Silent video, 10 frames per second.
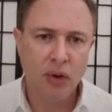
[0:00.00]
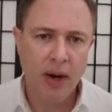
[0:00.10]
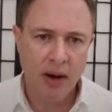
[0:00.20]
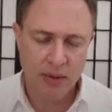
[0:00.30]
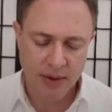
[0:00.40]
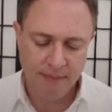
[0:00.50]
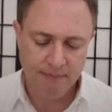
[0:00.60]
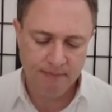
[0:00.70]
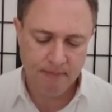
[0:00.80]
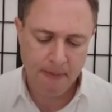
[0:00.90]
crowd,
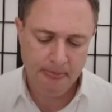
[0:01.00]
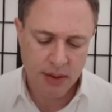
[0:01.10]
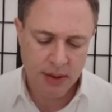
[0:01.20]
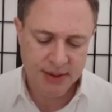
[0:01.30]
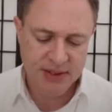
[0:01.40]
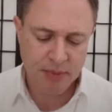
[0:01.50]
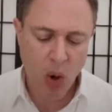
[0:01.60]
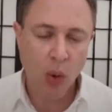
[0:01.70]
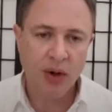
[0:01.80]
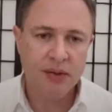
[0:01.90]

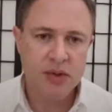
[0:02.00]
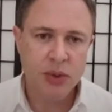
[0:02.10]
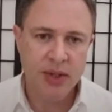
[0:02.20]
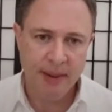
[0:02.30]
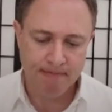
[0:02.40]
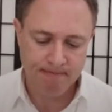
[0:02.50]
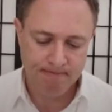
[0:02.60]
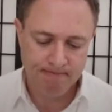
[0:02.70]
spoke to them,